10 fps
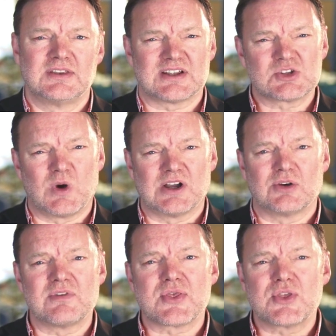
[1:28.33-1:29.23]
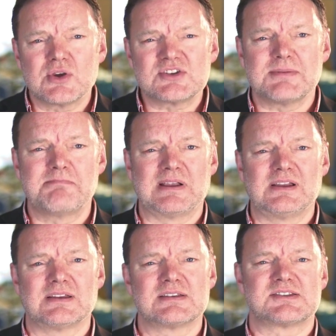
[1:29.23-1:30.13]
That's why over 30
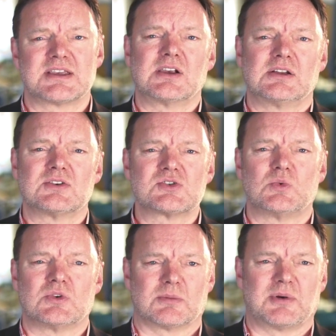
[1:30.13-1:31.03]
billion single-use water